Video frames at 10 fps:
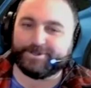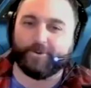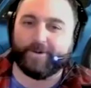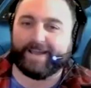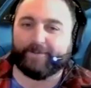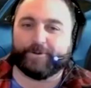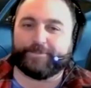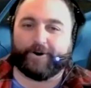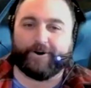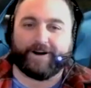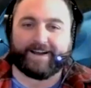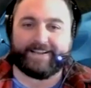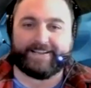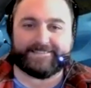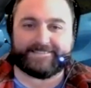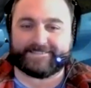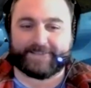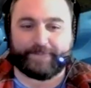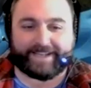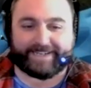way. With our audience, it's going
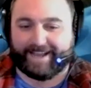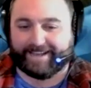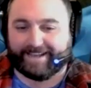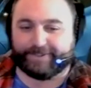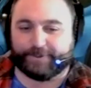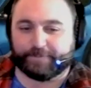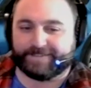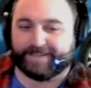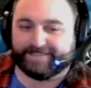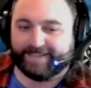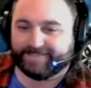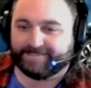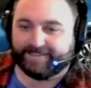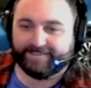to be like 92% Tesla.